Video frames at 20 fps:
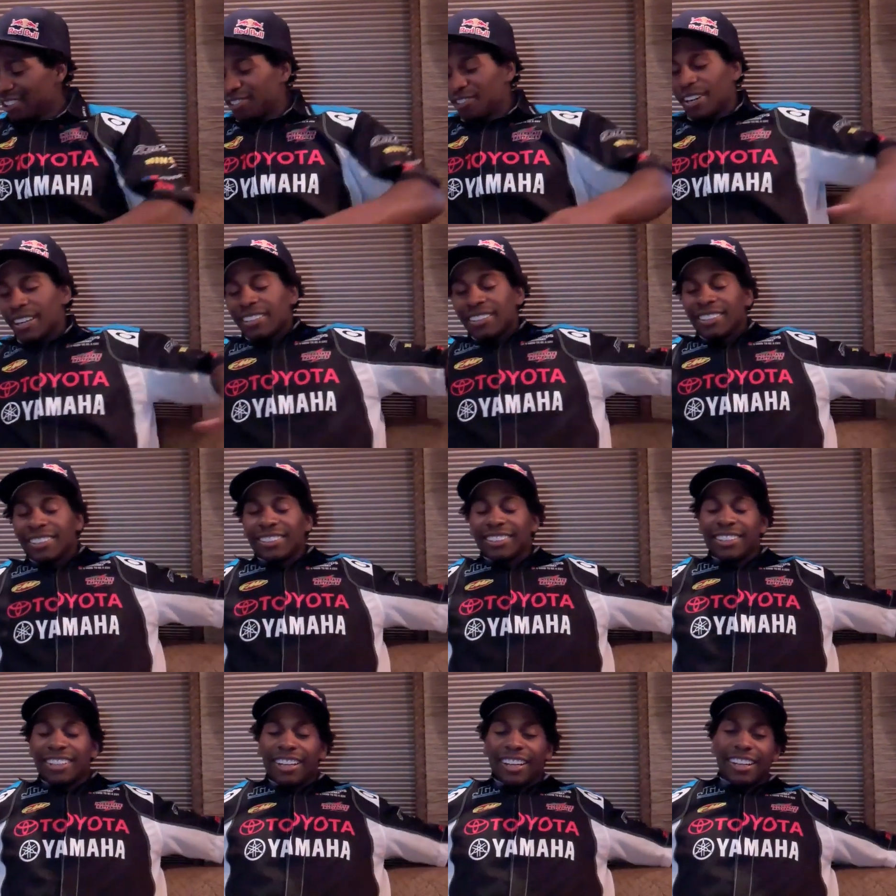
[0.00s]
Track
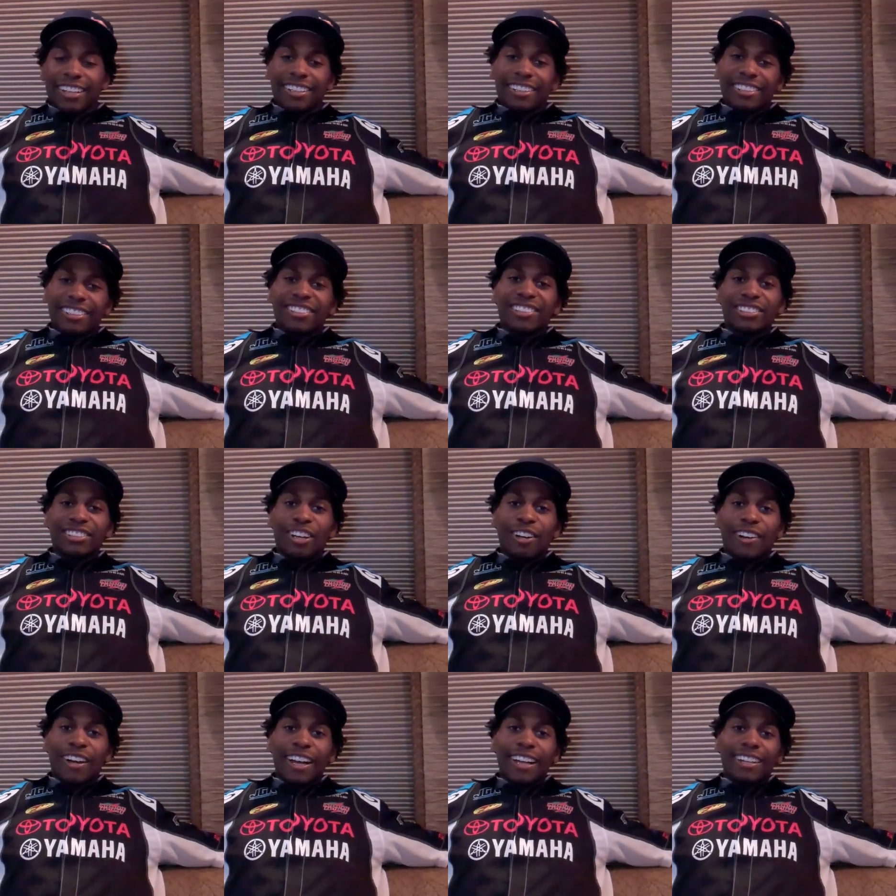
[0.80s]
looks, uh,
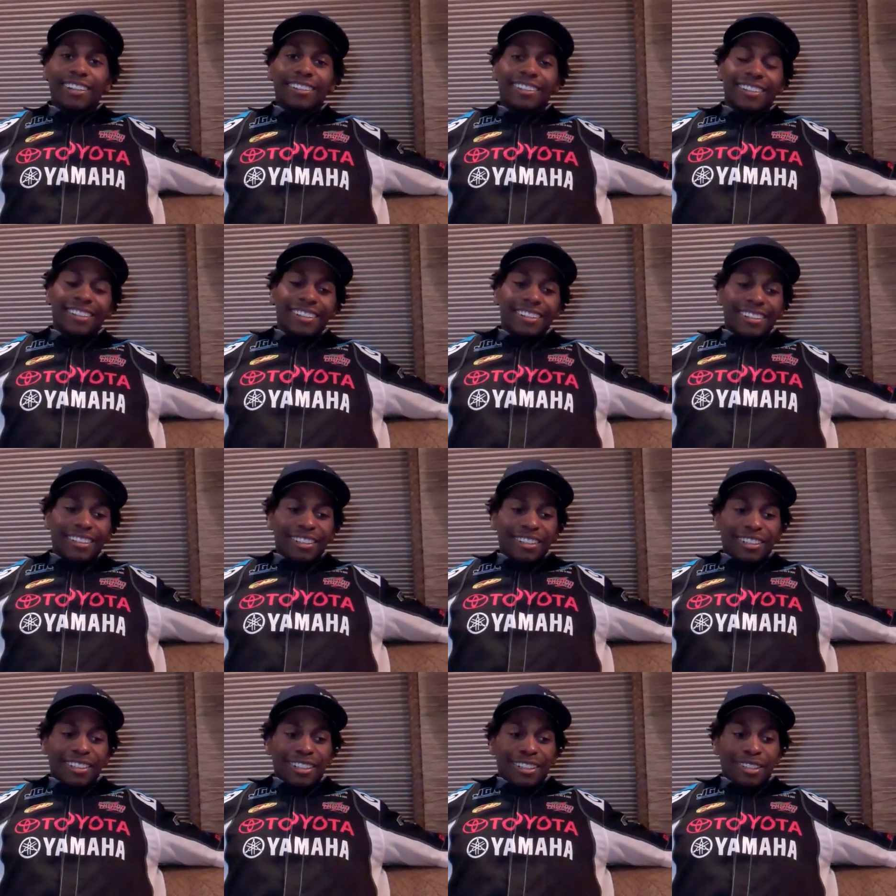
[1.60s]
looks all right,
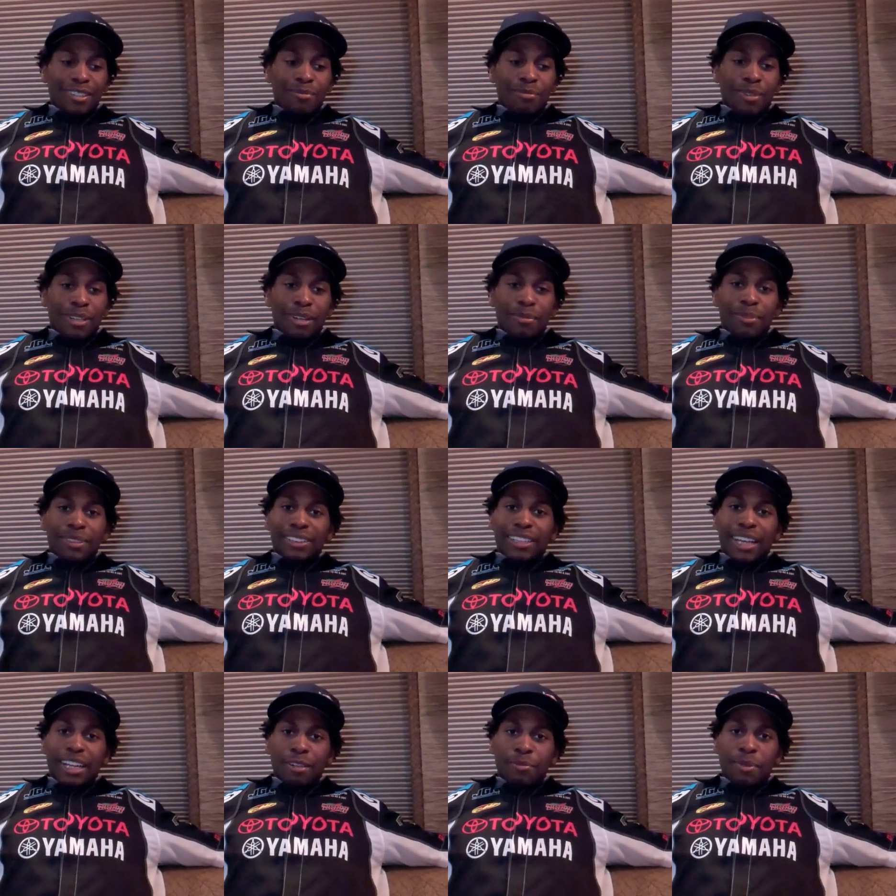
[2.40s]
um, but I'm
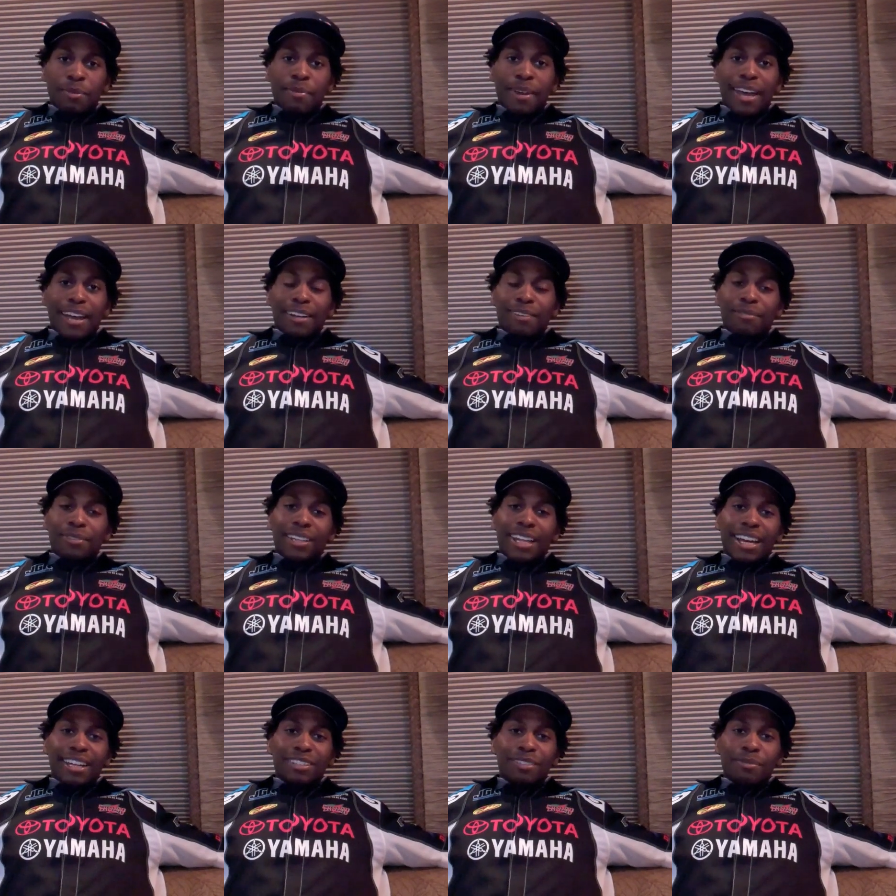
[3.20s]
excited to be back. I'm
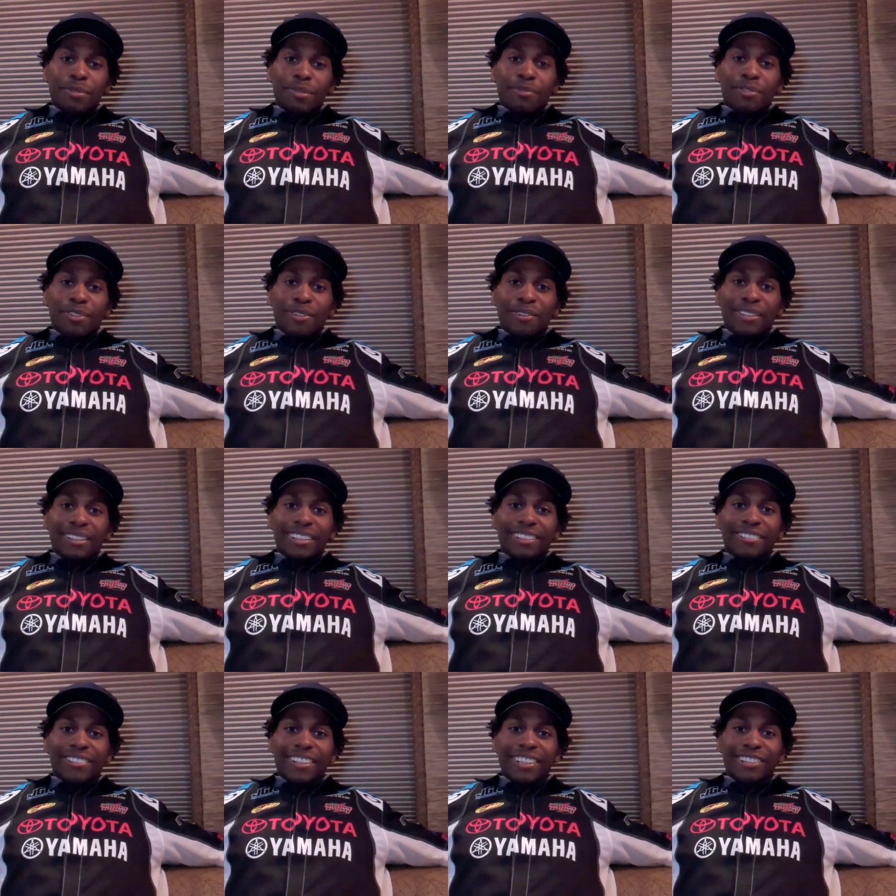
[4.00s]
glad to be doing
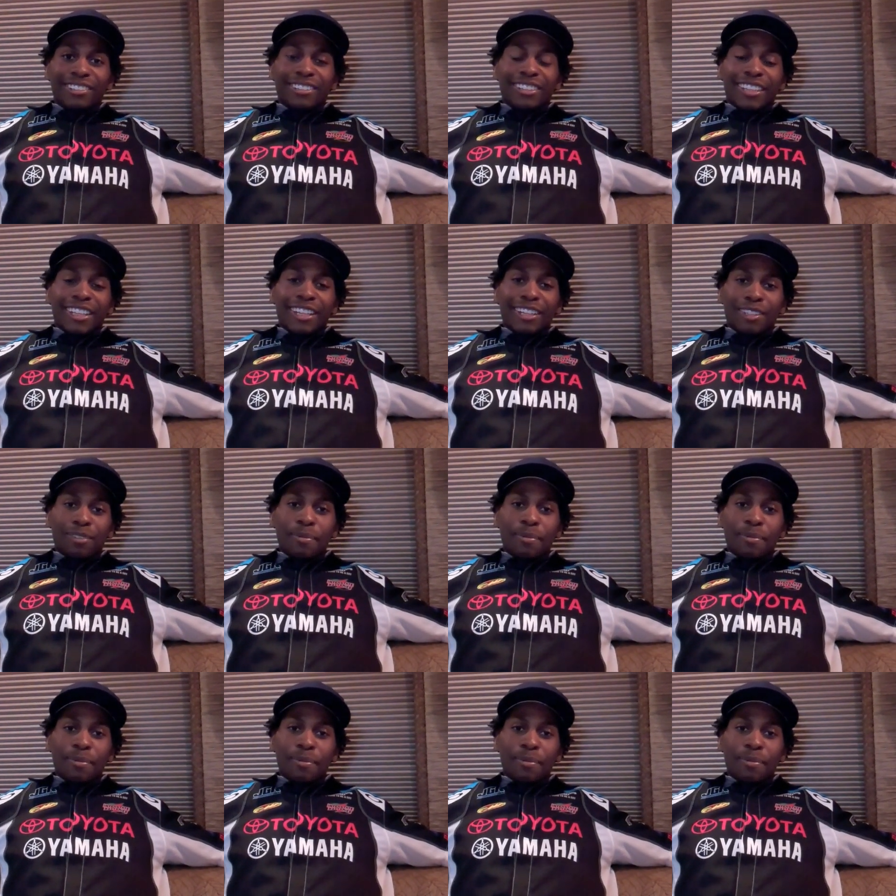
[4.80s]
these videos again.